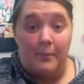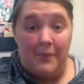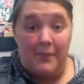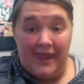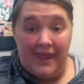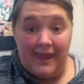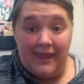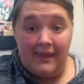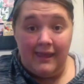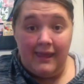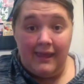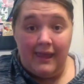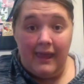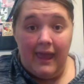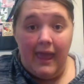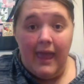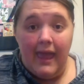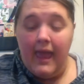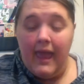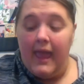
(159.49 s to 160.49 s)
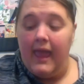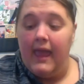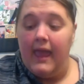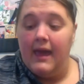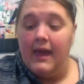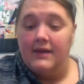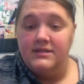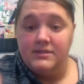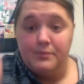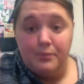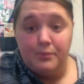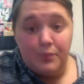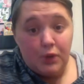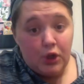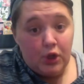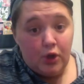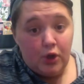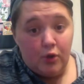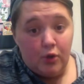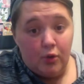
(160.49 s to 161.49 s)
pink and
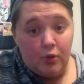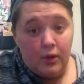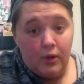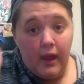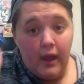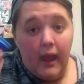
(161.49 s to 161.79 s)
blue.